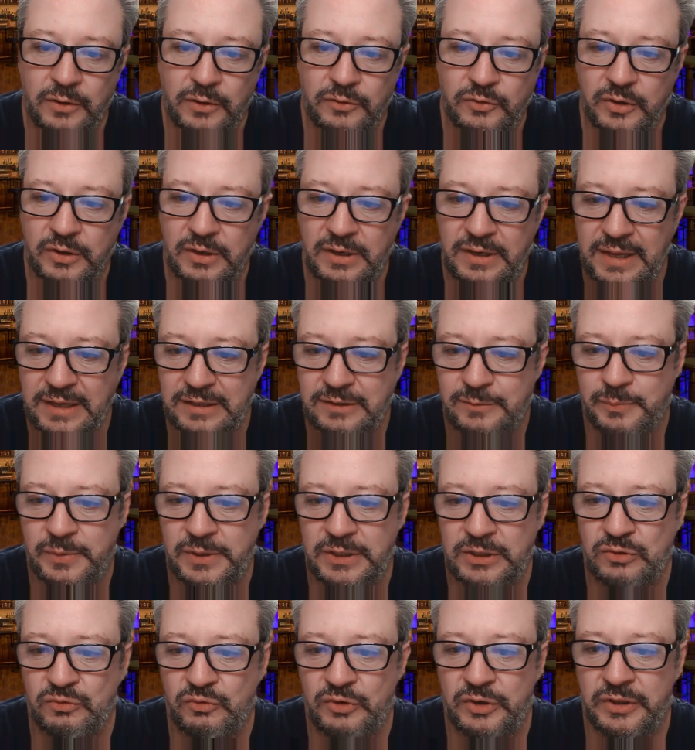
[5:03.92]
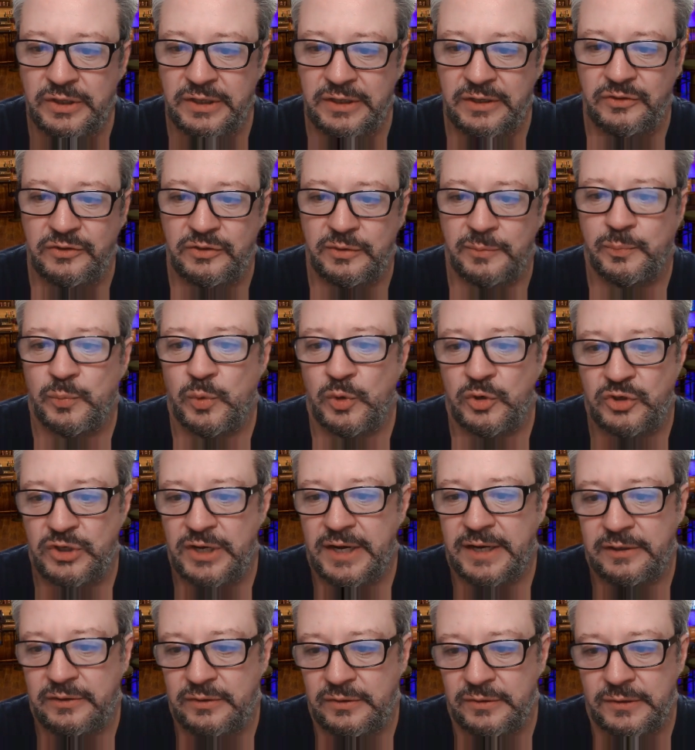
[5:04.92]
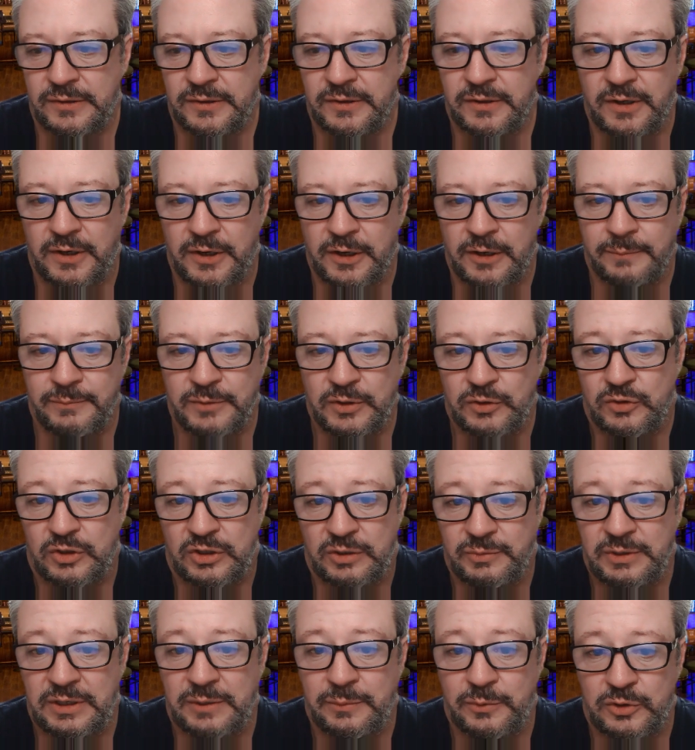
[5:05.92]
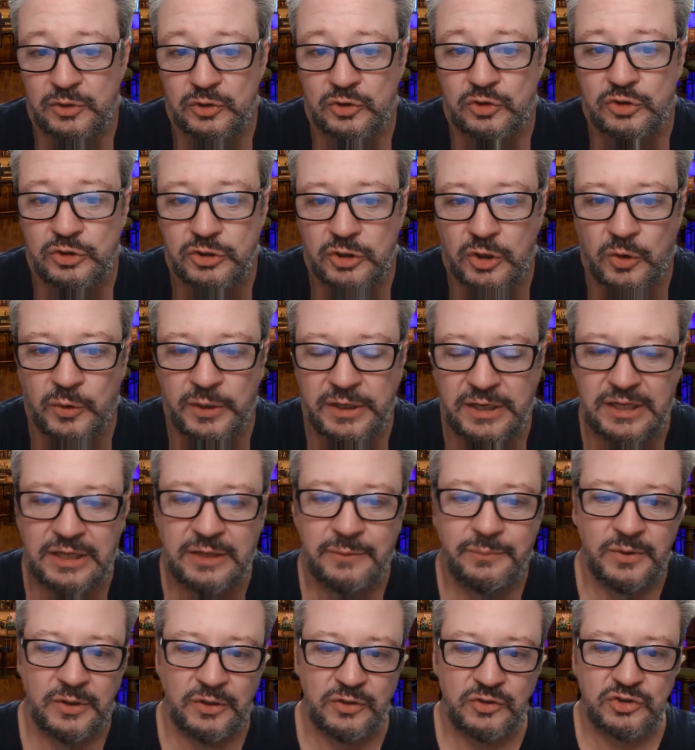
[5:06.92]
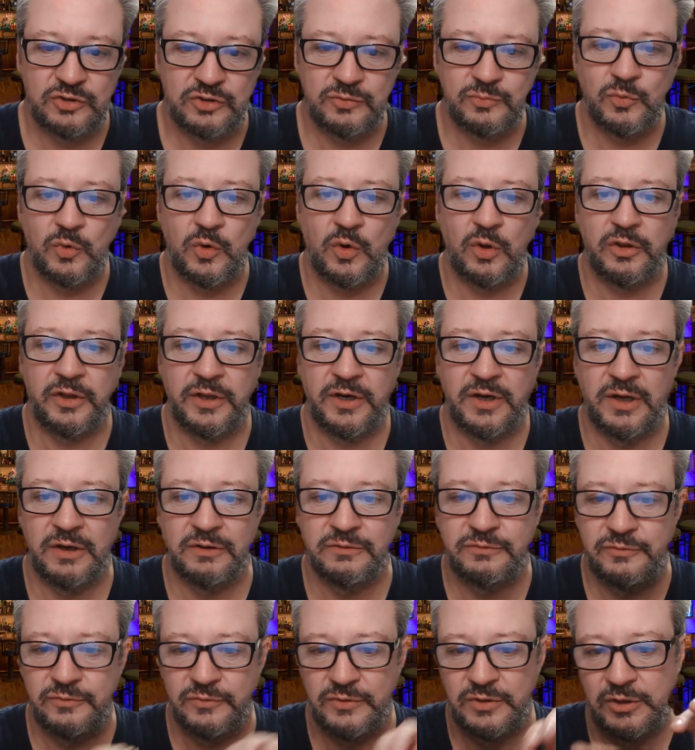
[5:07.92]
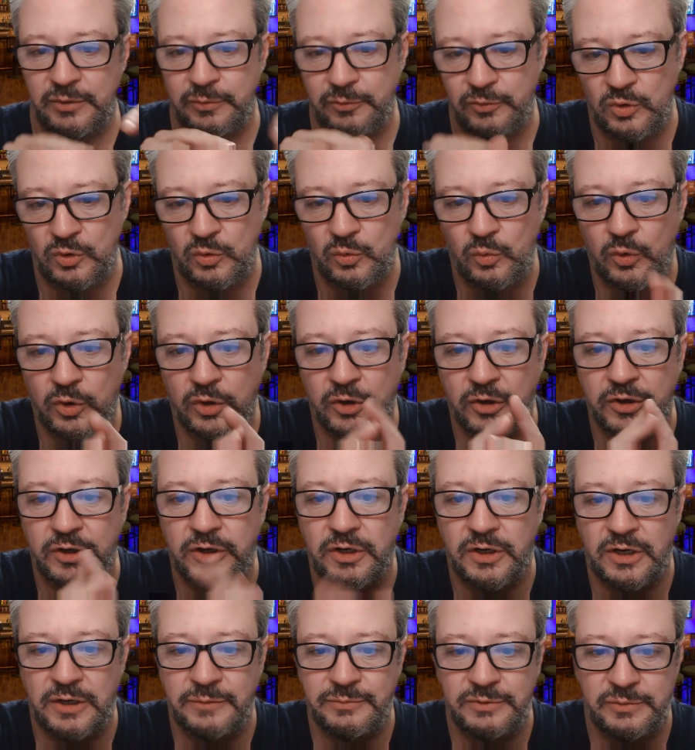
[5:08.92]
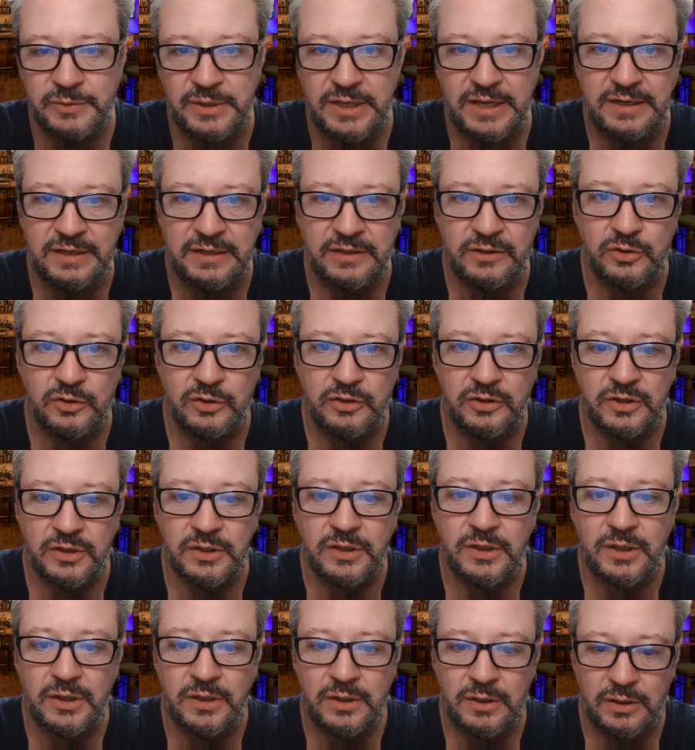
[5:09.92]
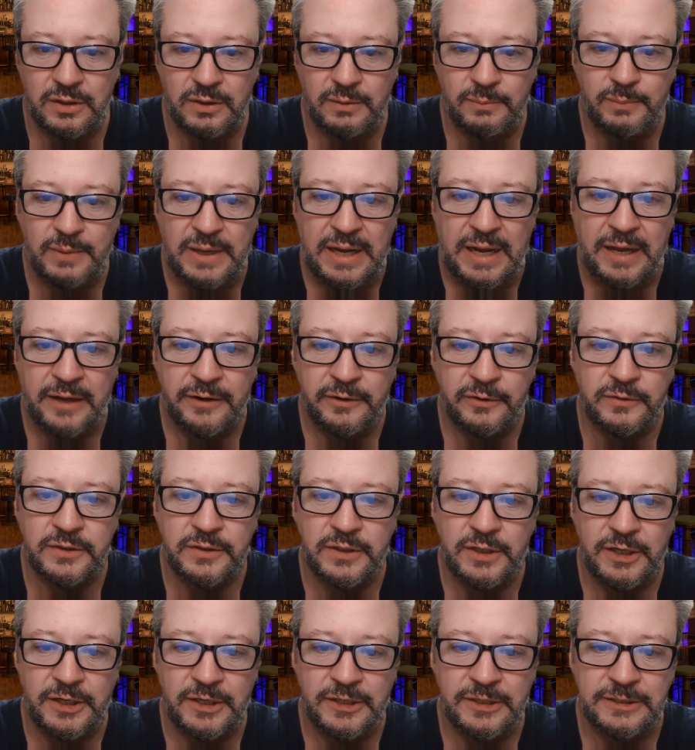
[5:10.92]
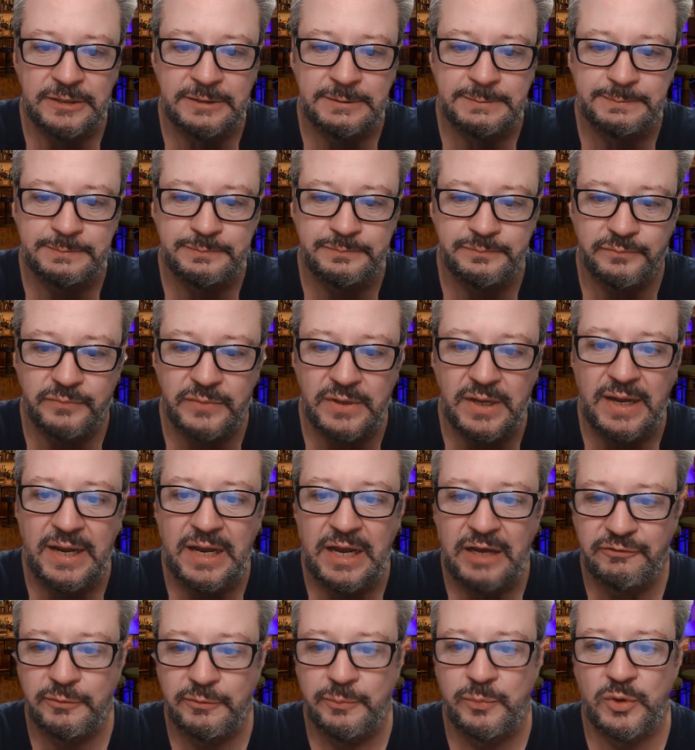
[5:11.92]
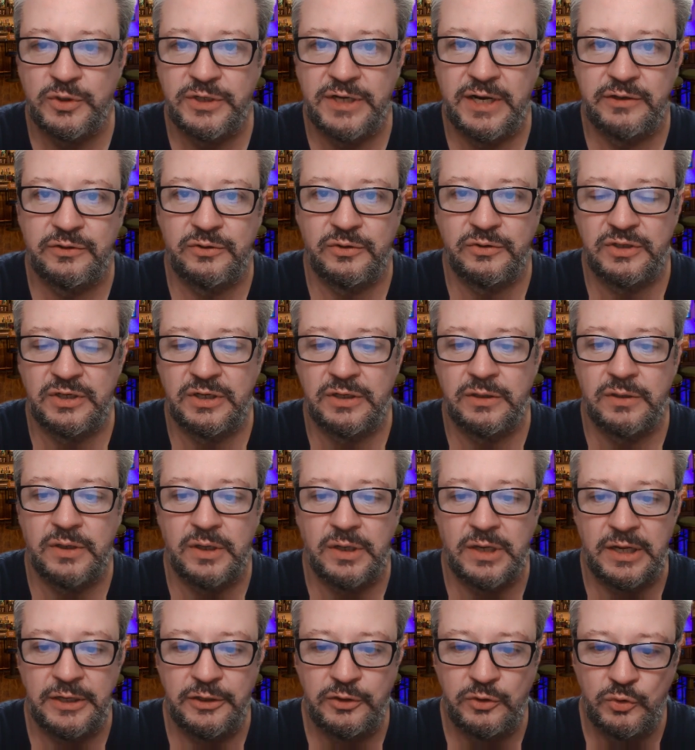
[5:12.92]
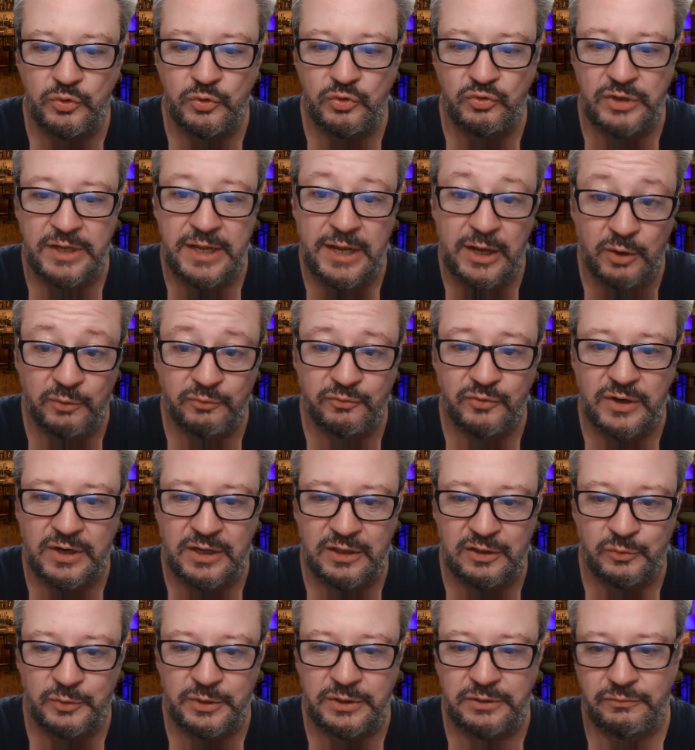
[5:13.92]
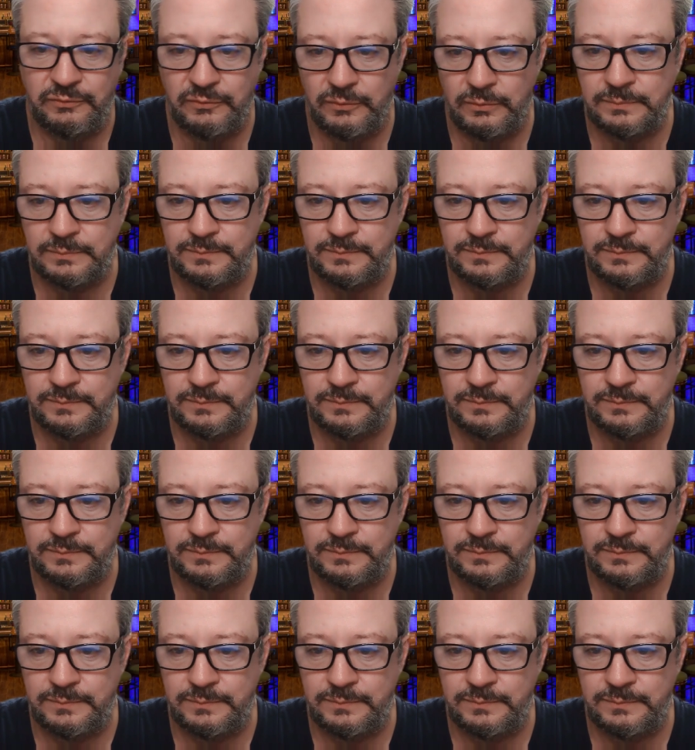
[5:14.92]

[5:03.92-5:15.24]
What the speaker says: So the next piece really is a projector that's going to be able to show an image small enough to work, to get into a bottle. I have a projector that I use now for Halloween